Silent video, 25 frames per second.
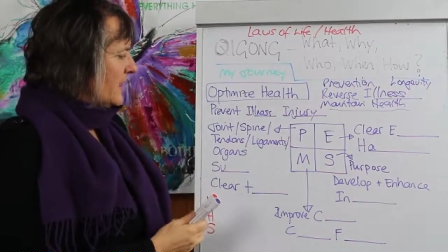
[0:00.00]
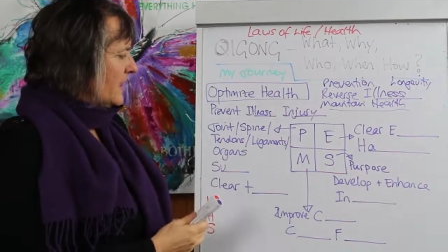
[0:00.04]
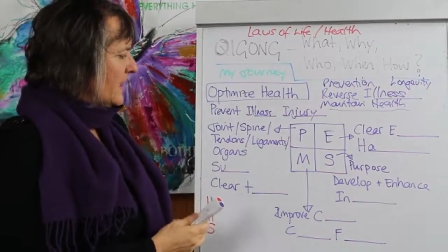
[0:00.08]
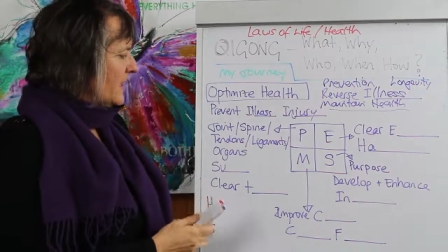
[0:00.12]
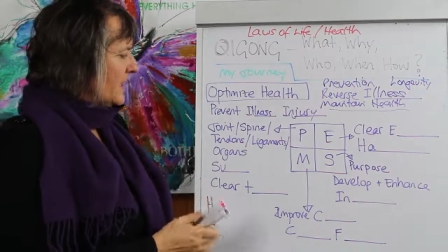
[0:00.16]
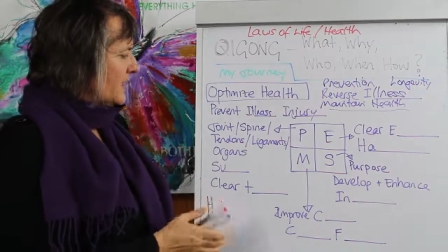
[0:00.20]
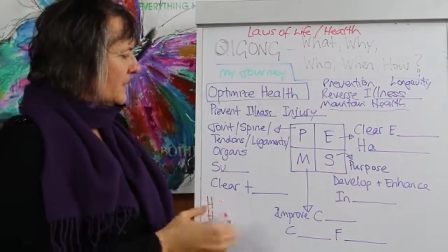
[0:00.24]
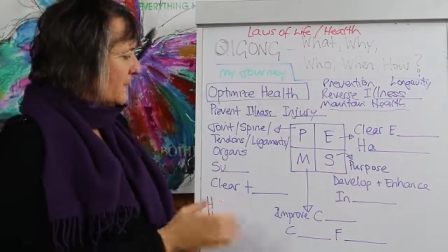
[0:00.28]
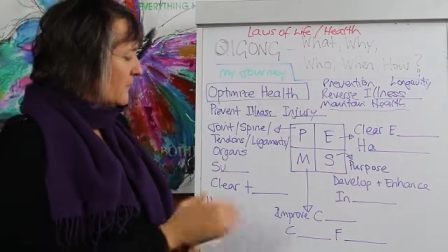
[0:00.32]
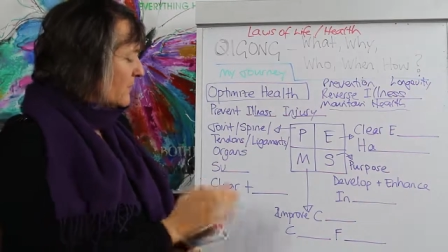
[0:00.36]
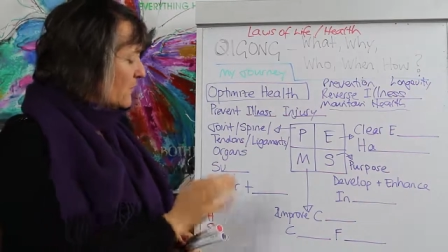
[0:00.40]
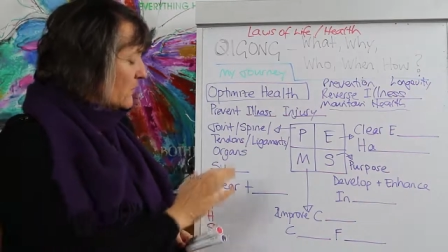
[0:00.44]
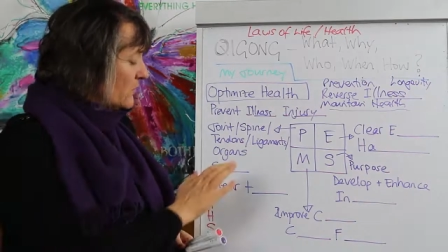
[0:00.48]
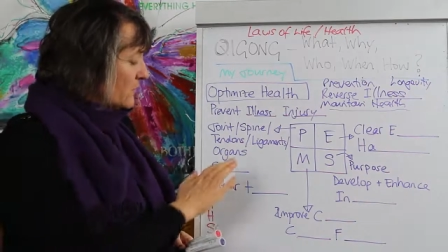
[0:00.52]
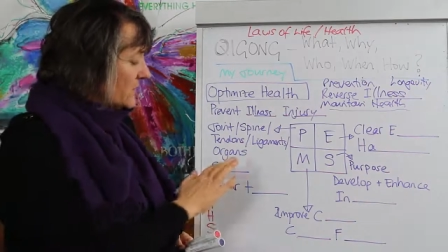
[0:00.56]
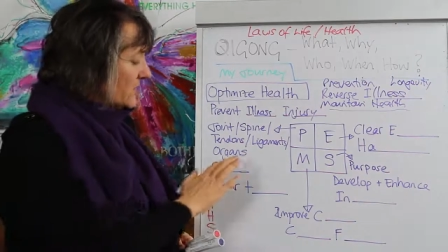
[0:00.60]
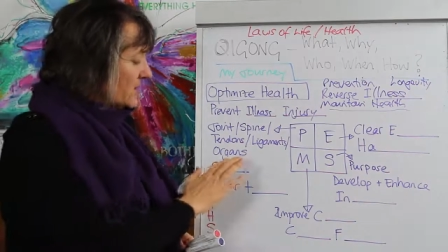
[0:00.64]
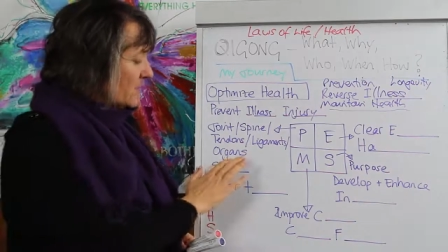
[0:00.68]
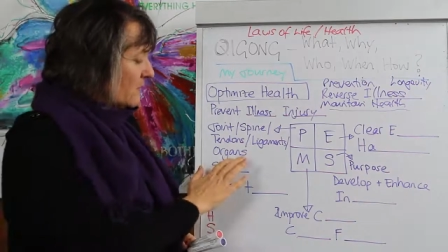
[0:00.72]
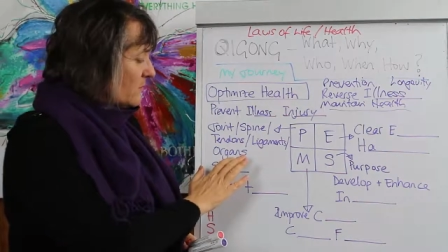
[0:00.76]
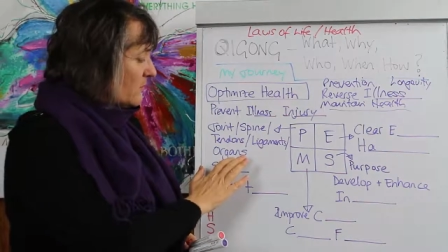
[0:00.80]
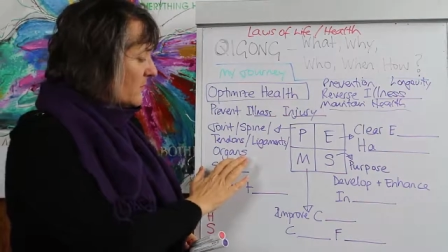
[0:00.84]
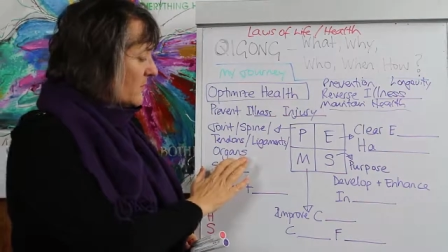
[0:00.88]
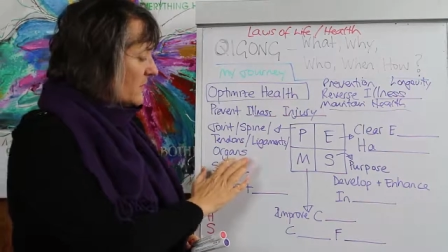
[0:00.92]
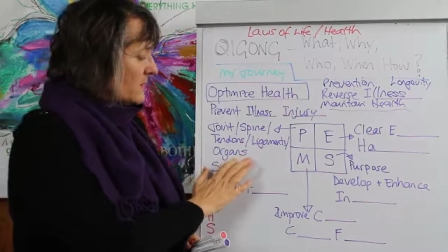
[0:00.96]
And of course
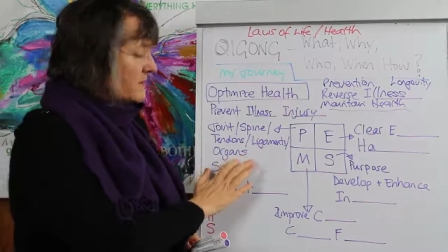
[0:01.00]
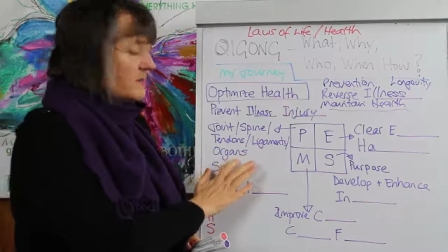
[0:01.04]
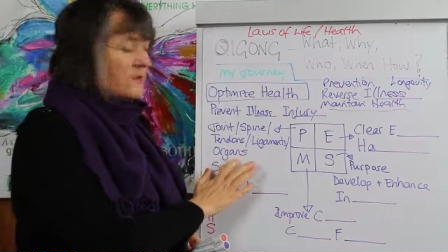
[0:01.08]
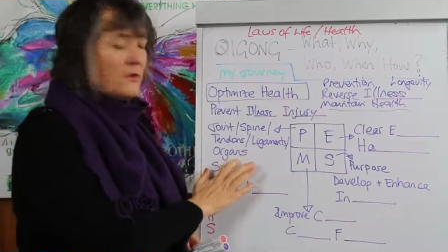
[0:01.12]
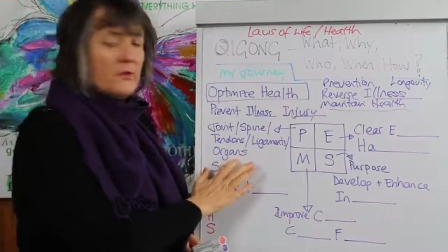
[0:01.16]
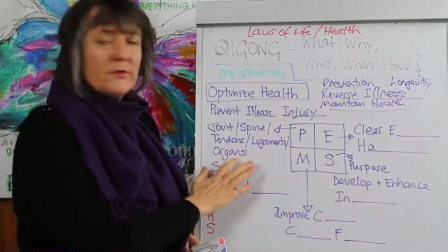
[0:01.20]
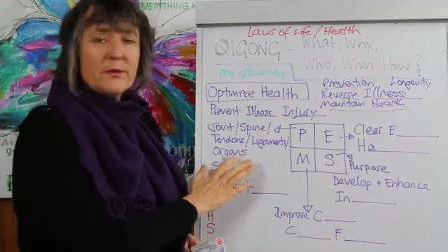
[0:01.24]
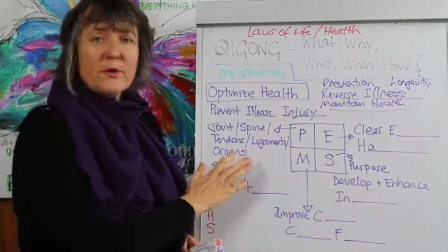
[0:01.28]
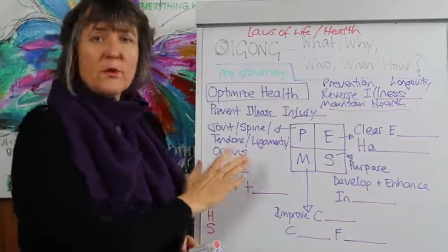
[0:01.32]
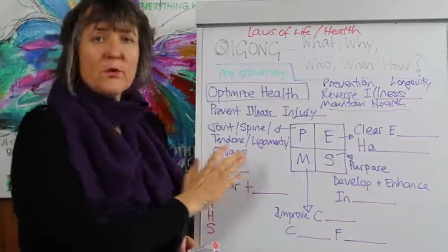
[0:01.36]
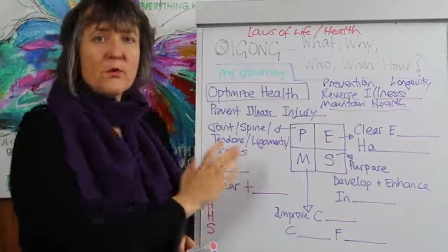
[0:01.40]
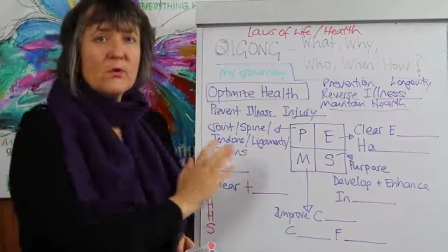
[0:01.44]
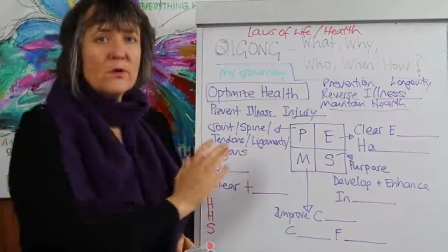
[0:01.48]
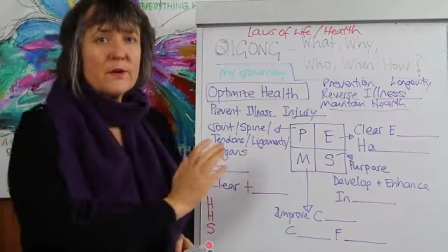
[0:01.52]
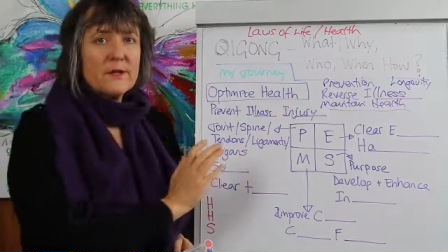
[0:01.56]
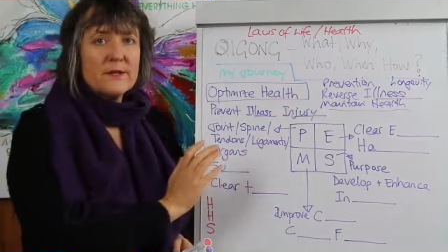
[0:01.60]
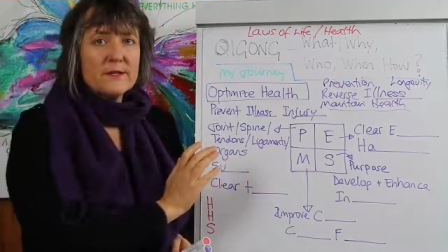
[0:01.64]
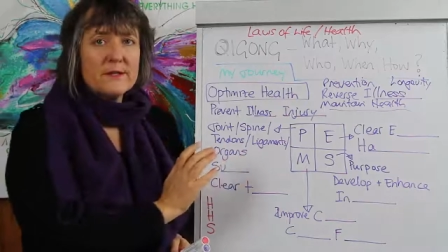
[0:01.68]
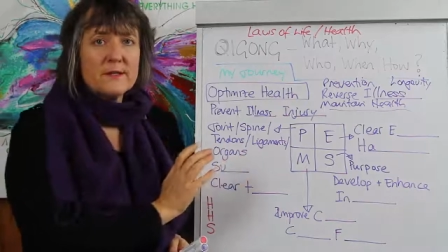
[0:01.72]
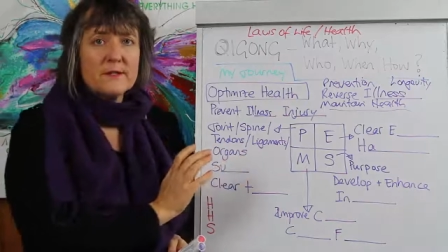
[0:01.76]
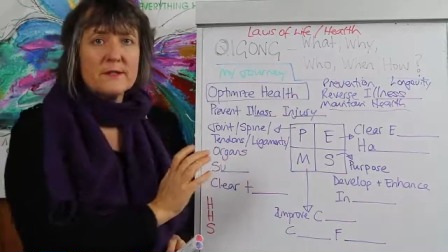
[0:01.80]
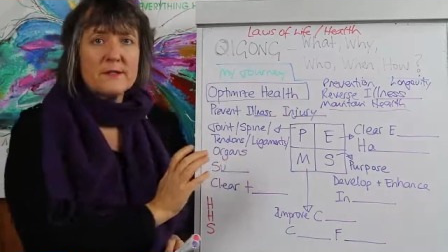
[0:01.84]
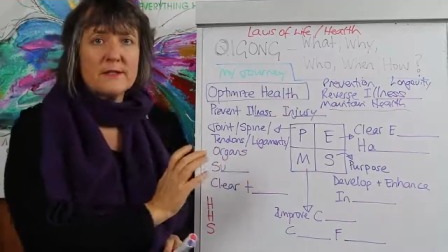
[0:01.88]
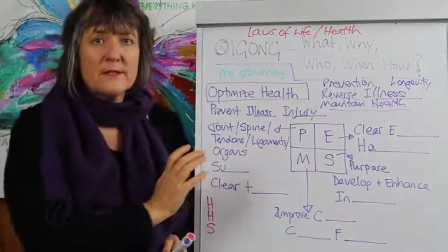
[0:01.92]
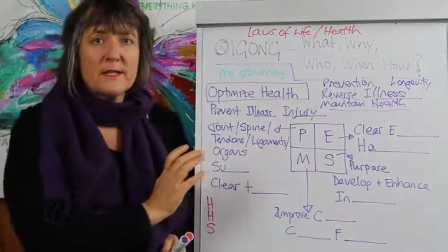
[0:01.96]
it works on the
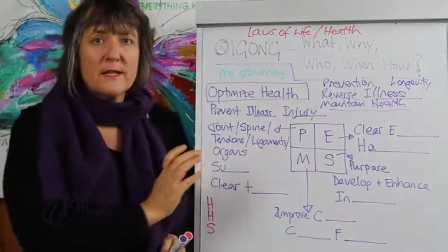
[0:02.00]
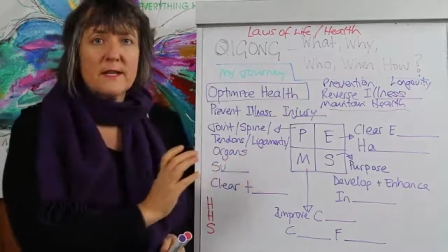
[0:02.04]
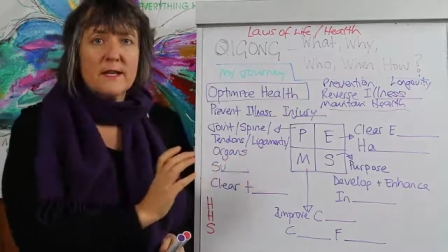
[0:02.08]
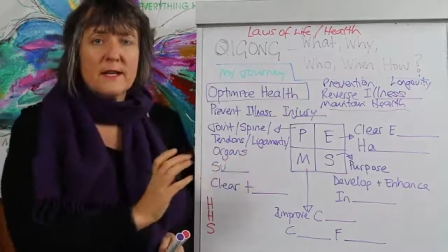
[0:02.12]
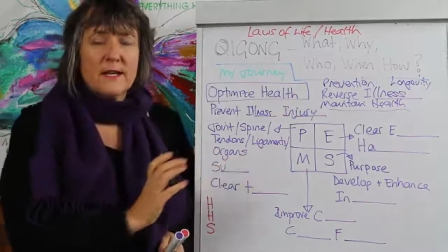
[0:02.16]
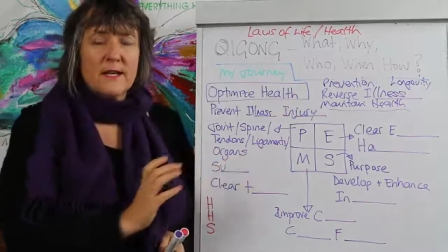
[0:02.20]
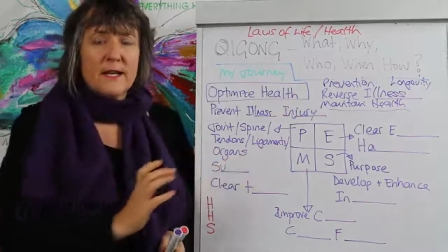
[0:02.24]
organs.